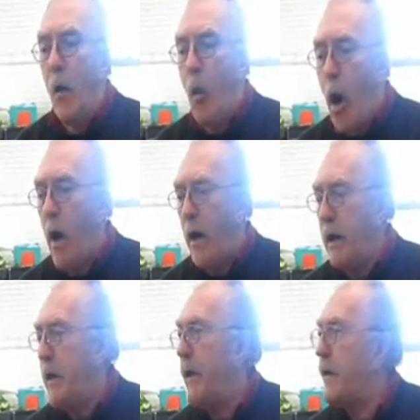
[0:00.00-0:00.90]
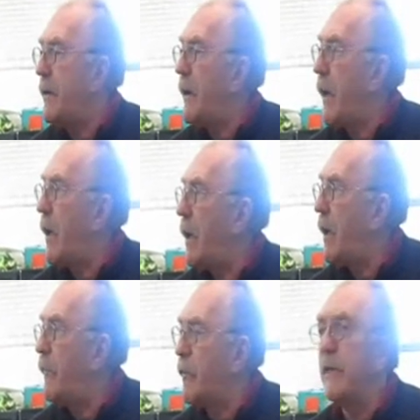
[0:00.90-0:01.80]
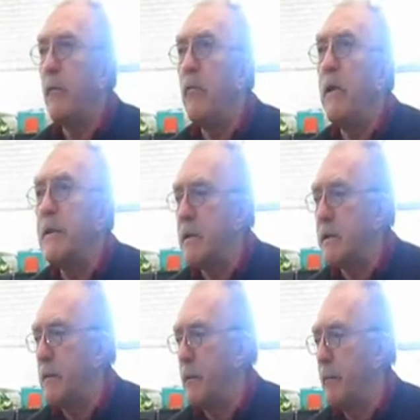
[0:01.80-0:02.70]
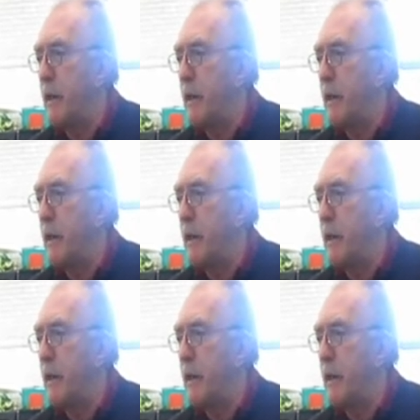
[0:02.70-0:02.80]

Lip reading: Why? For different reasons.